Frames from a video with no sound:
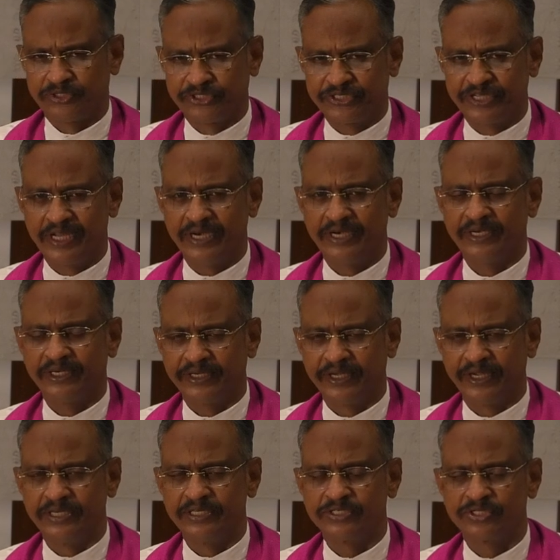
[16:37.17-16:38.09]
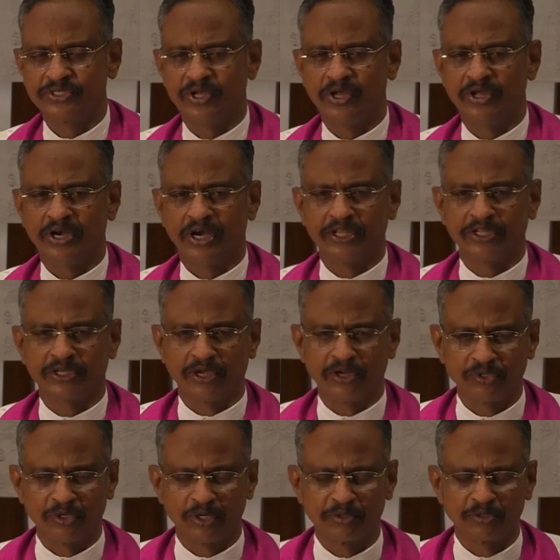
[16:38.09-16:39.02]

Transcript: Ten kings are under the control